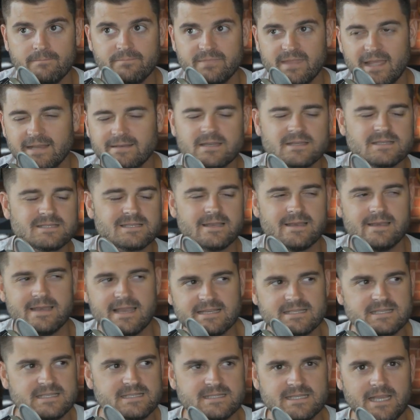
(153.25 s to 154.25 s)
that doesn't
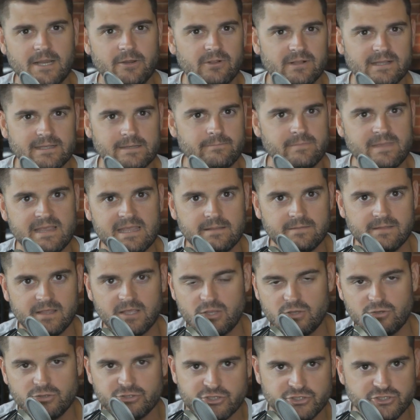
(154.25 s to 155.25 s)
necessarily mean that
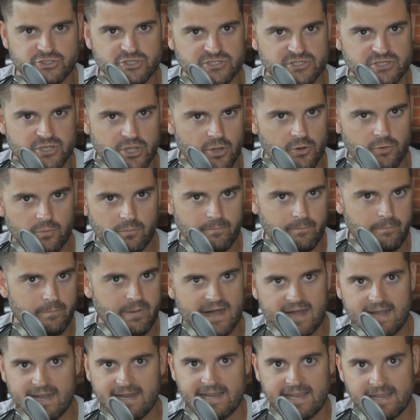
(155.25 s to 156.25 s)
you should just go buy